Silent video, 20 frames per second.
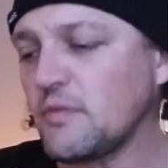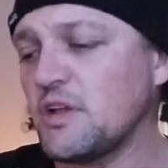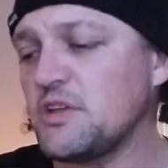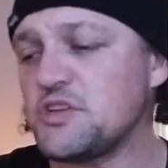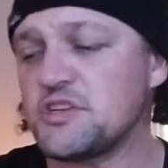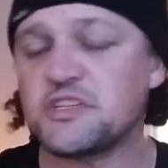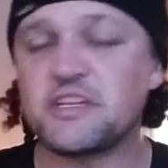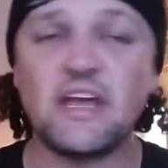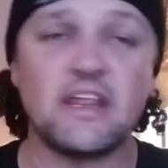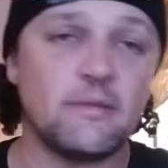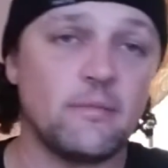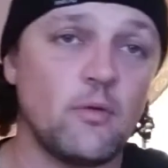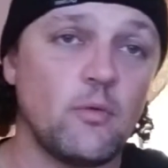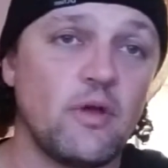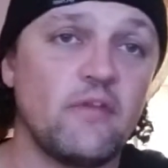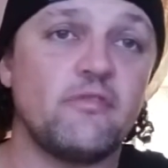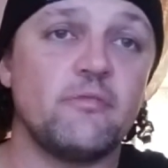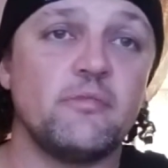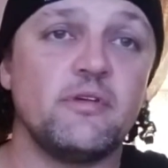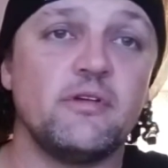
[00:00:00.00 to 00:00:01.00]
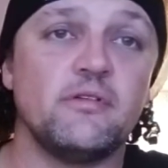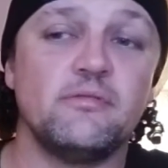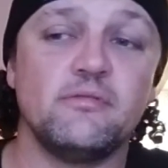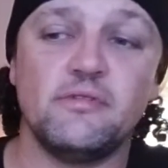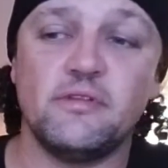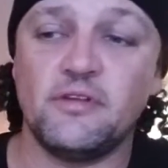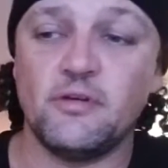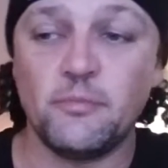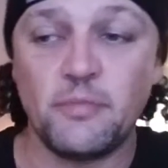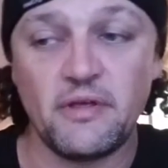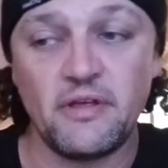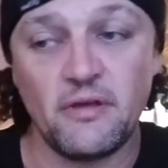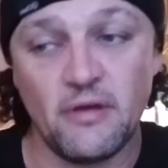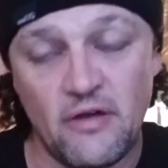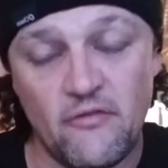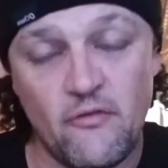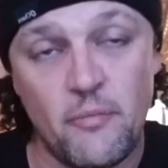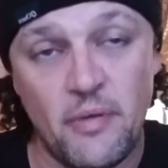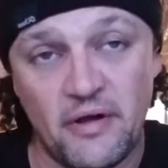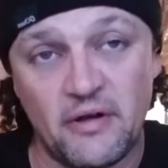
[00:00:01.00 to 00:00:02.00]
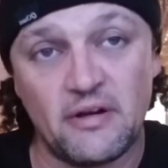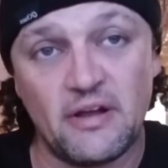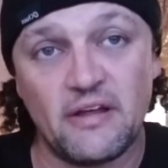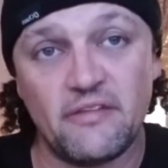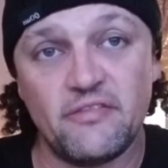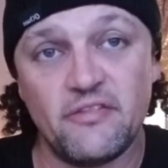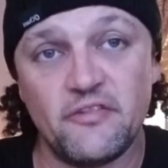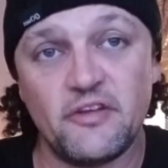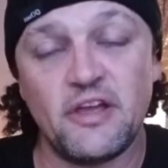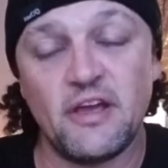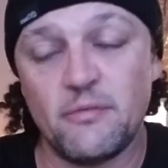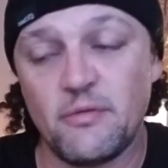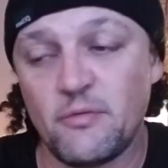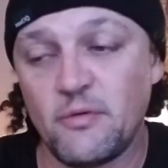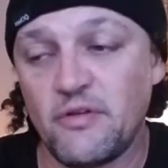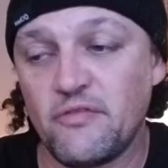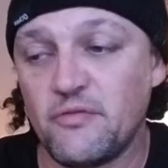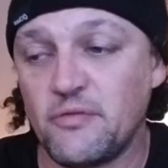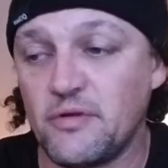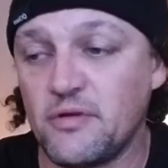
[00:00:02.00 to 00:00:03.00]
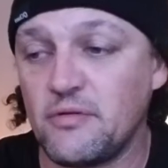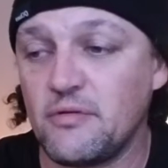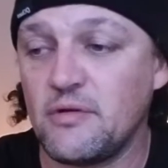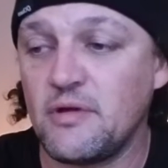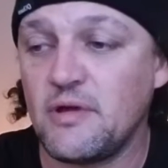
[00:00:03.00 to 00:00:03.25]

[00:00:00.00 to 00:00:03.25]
Just get them away from you. You'll have a better life if you get them away from you.